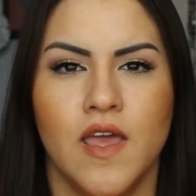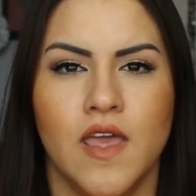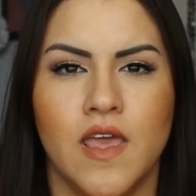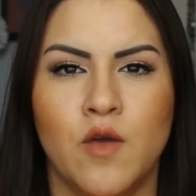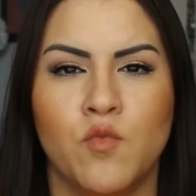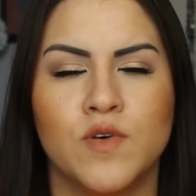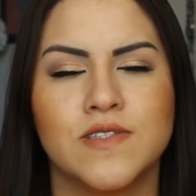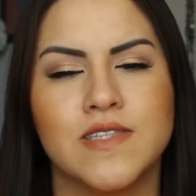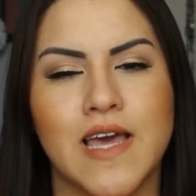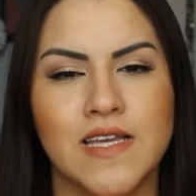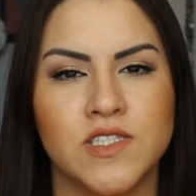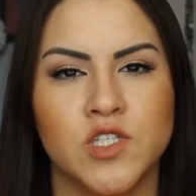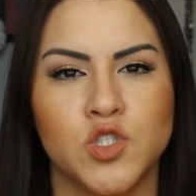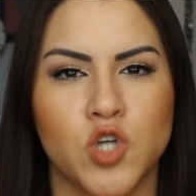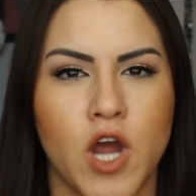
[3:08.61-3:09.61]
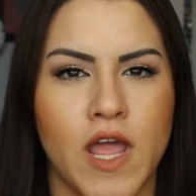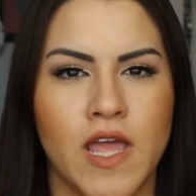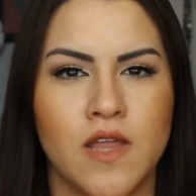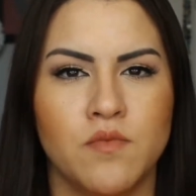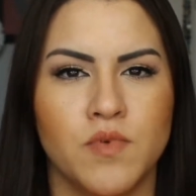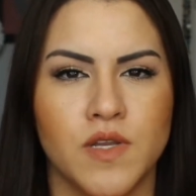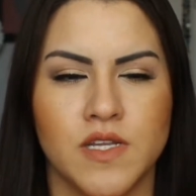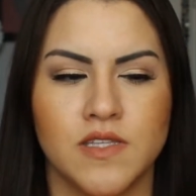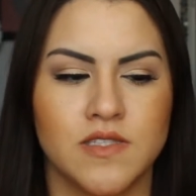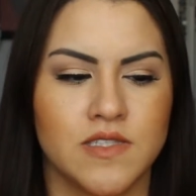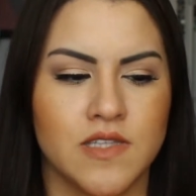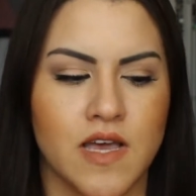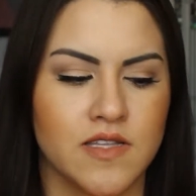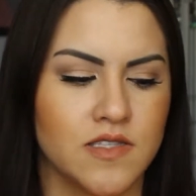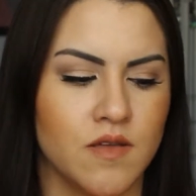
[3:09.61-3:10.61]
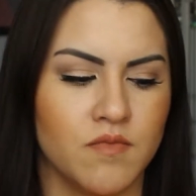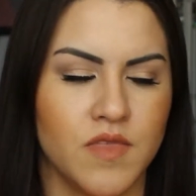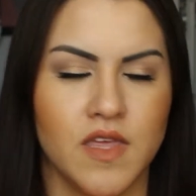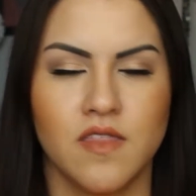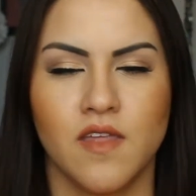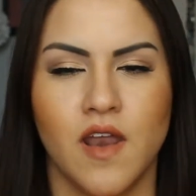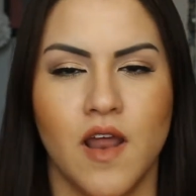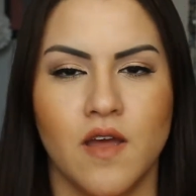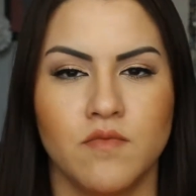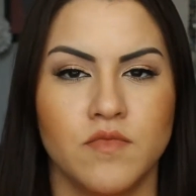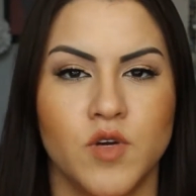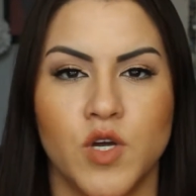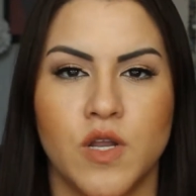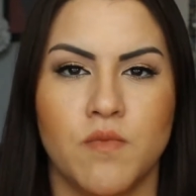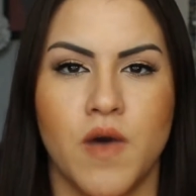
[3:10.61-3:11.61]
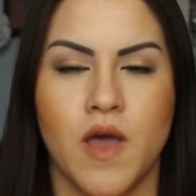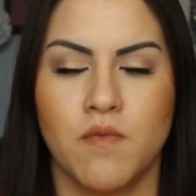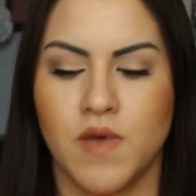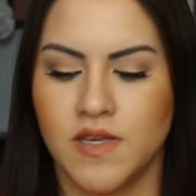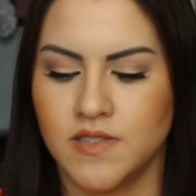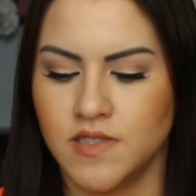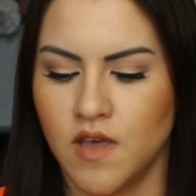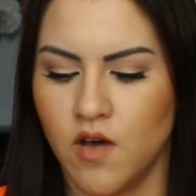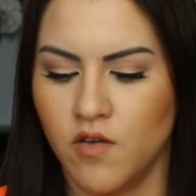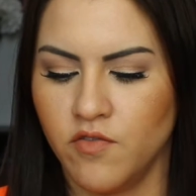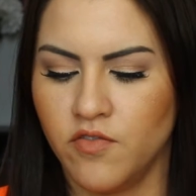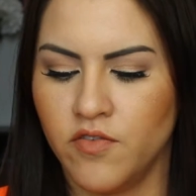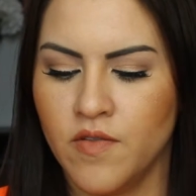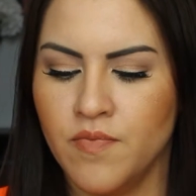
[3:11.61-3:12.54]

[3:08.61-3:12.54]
It was nice to try it, but it's not something that I'm going to buy myself.